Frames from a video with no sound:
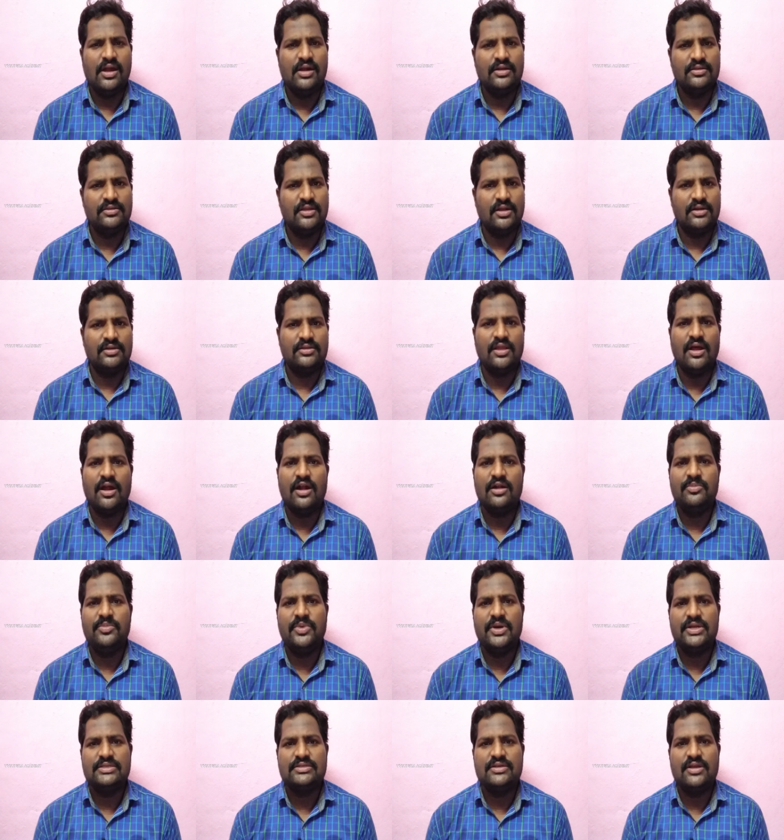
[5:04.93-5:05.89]
And the third
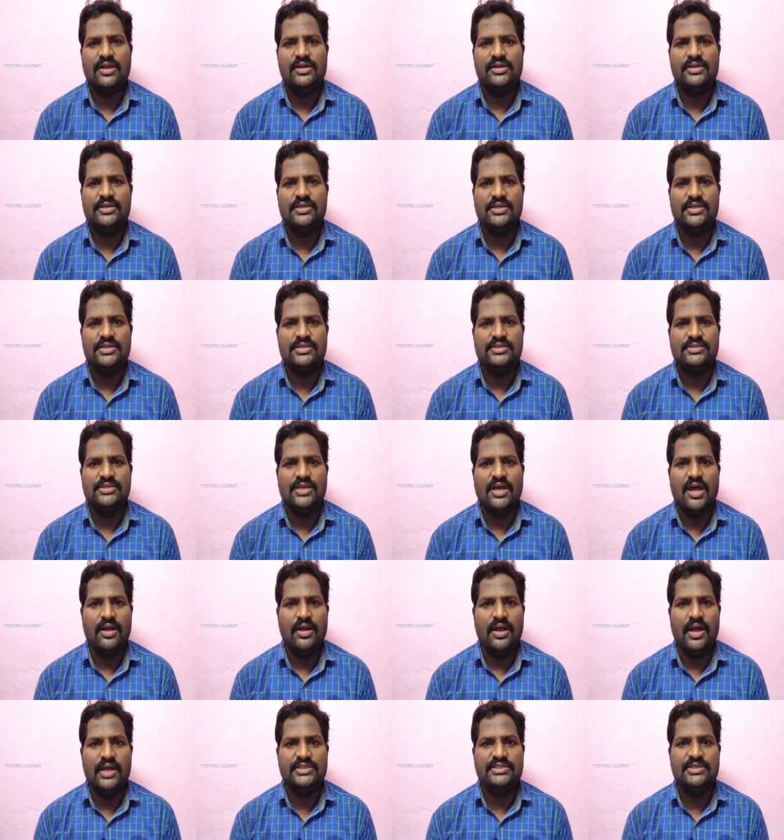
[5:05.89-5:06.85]
personality is
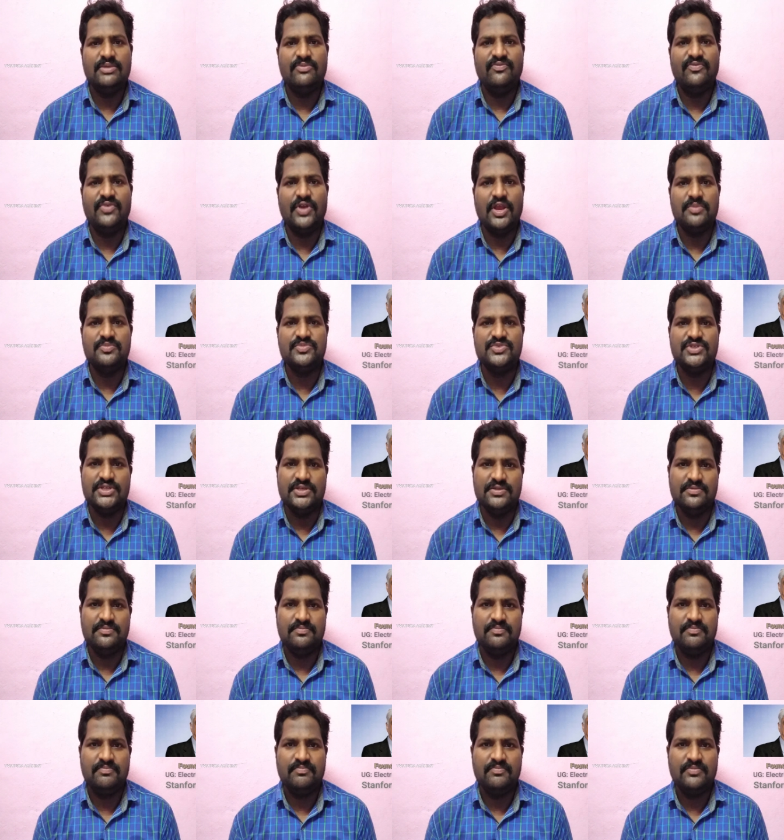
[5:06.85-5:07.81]
Azim Premji,
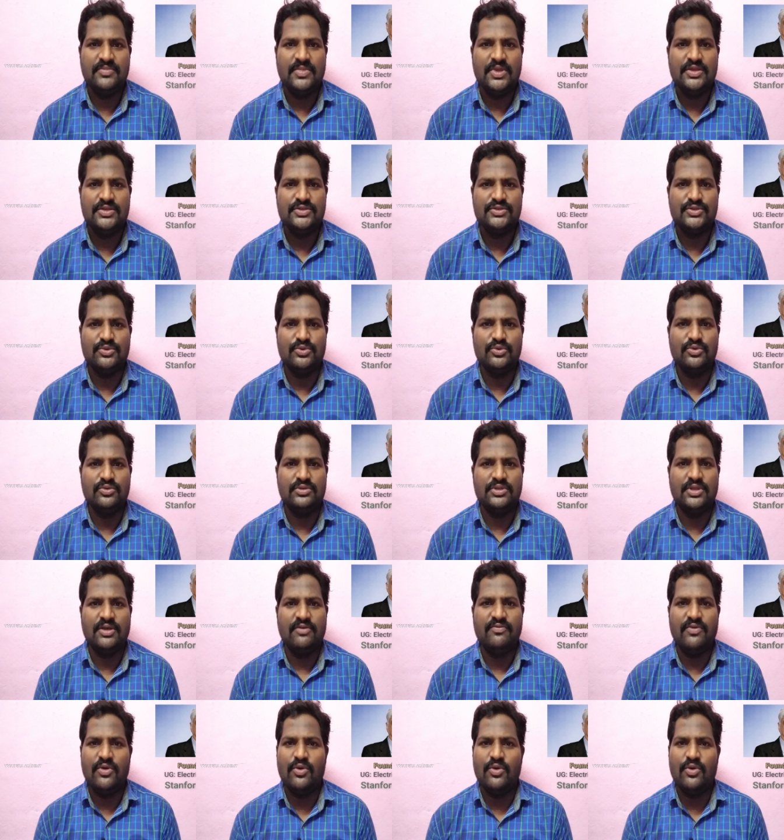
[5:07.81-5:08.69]
so the